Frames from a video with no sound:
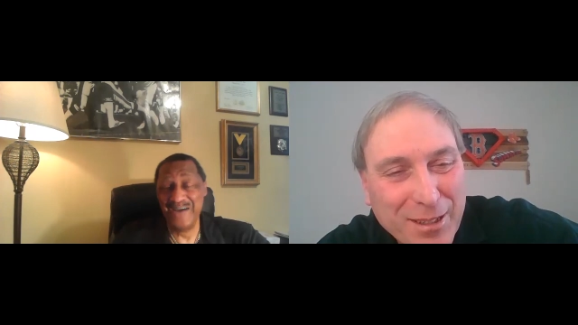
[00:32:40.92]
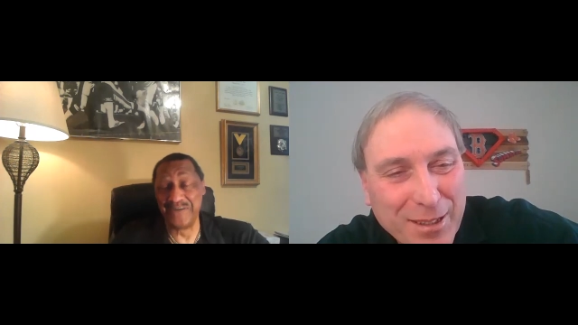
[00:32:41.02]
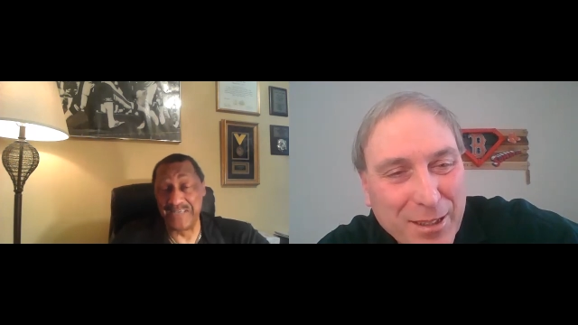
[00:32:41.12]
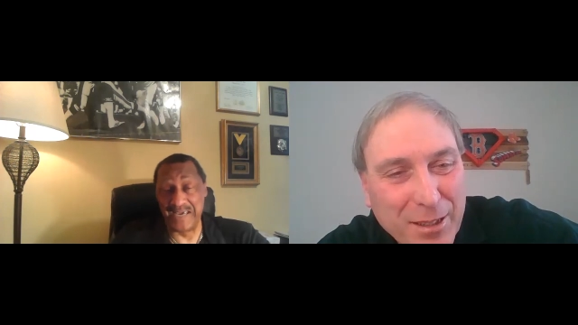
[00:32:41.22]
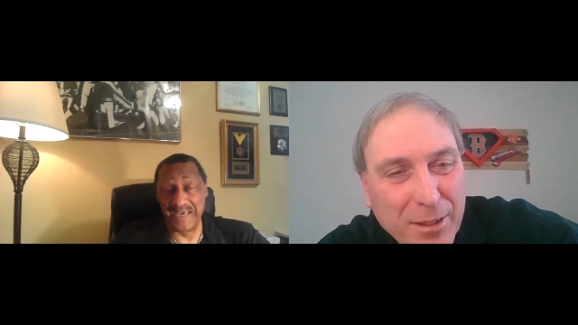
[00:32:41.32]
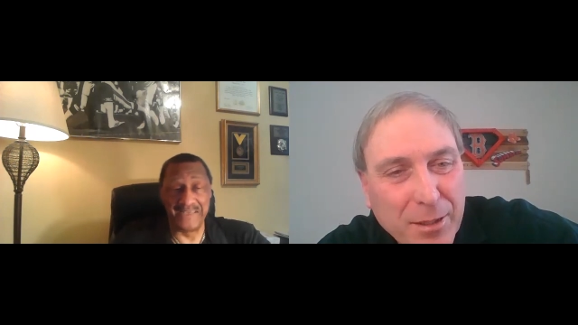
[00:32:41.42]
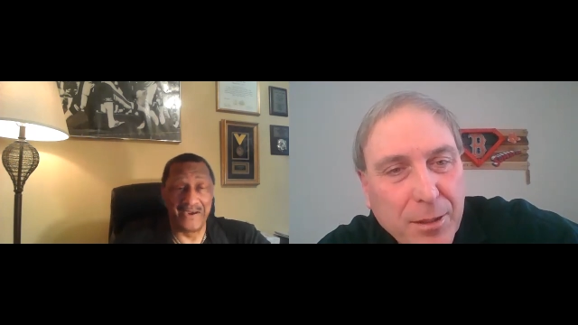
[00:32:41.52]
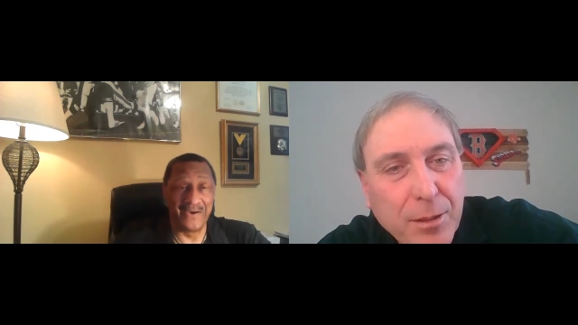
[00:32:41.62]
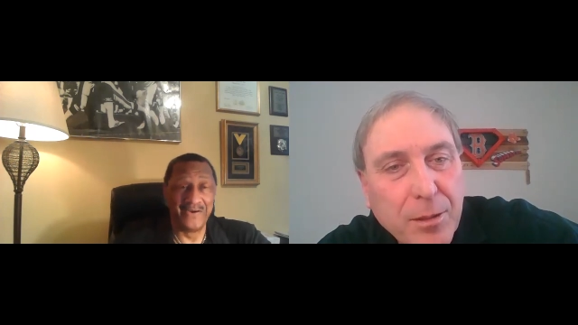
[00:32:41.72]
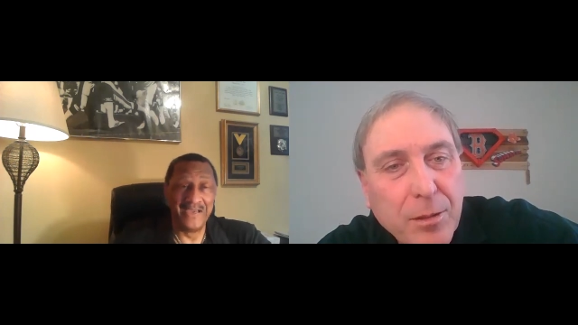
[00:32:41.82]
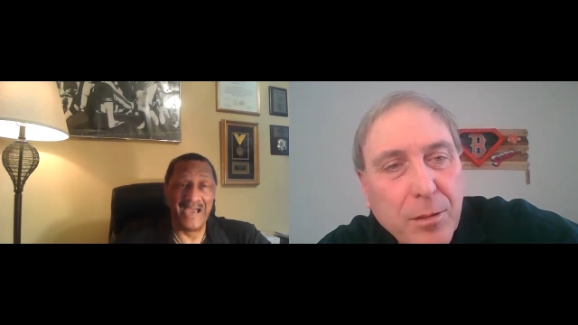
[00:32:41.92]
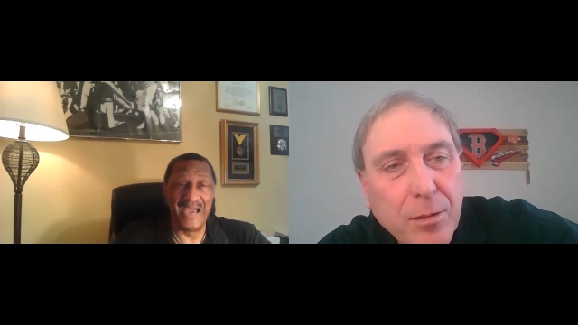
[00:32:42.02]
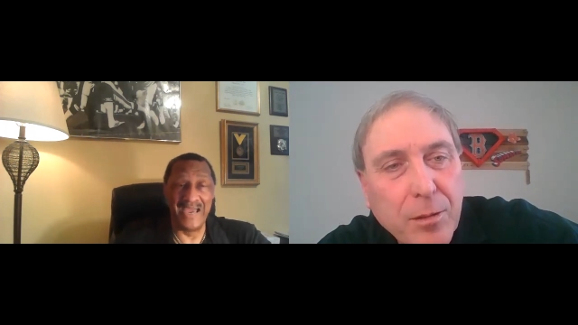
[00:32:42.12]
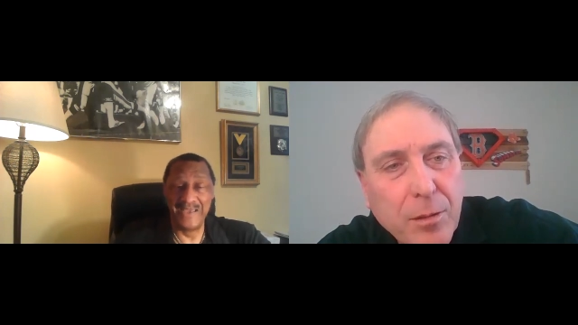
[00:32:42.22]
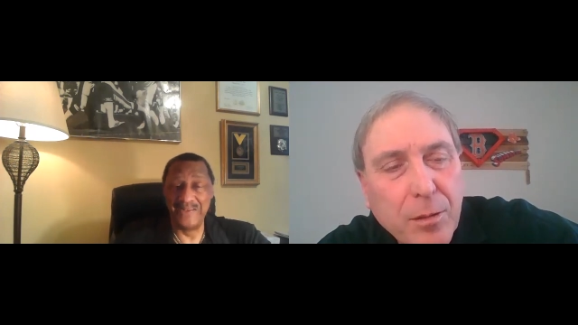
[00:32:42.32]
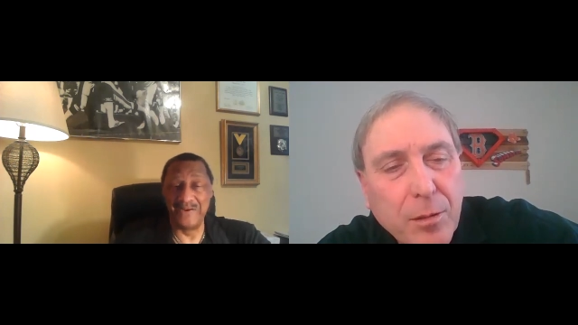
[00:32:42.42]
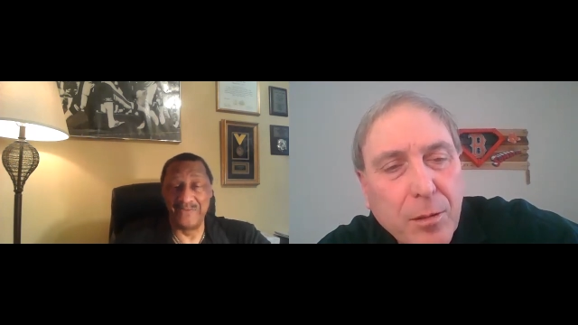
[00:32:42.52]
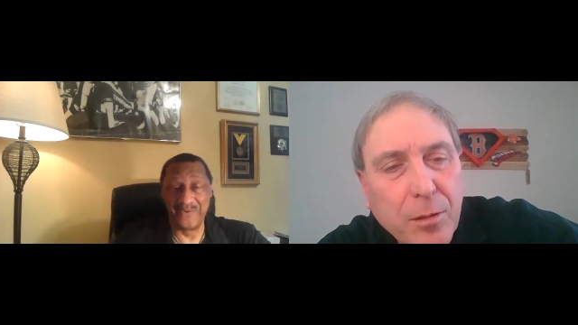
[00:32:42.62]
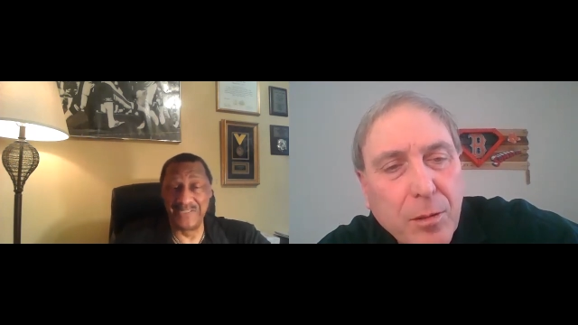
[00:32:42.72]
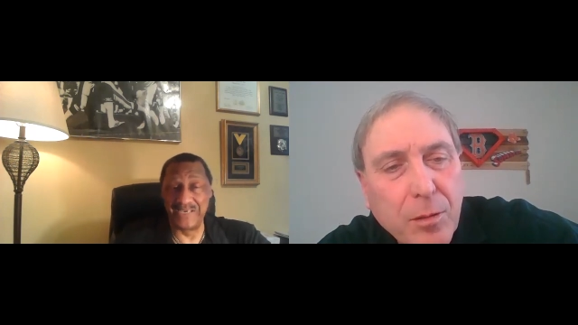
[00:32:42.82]
Speaker 1: but they, you know, hey, you
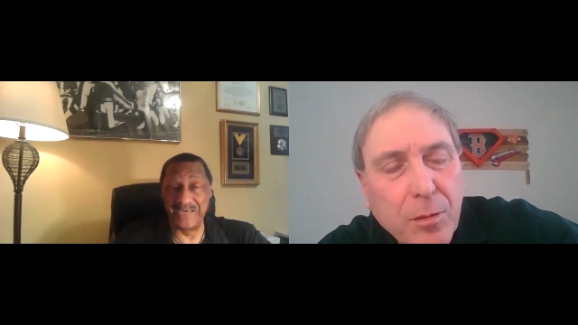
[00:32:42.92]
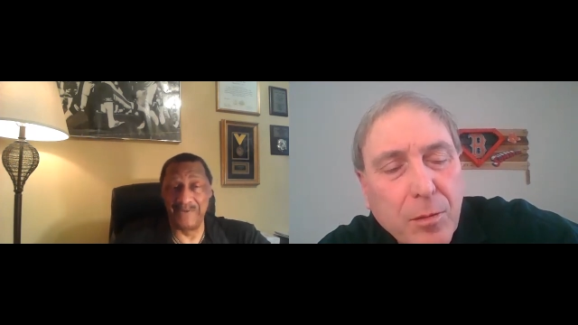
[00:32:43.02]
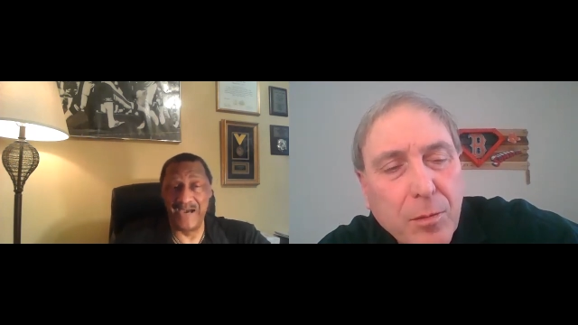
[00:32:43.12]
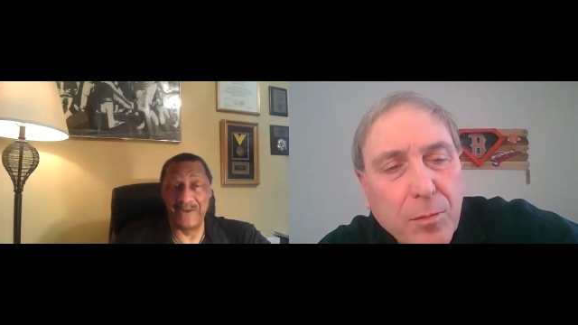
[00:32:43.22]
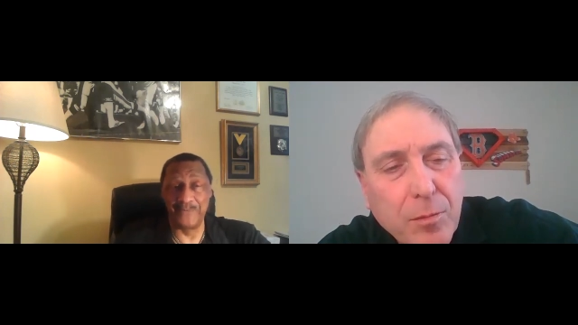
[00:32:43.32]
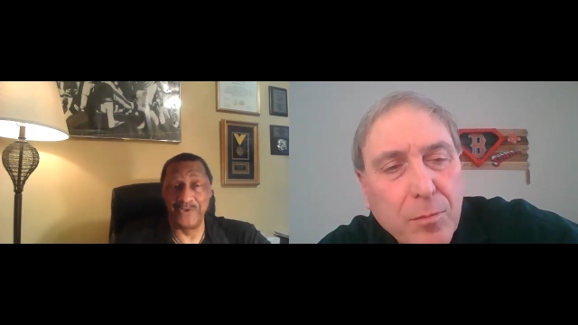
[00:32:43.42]
know, one thing about it,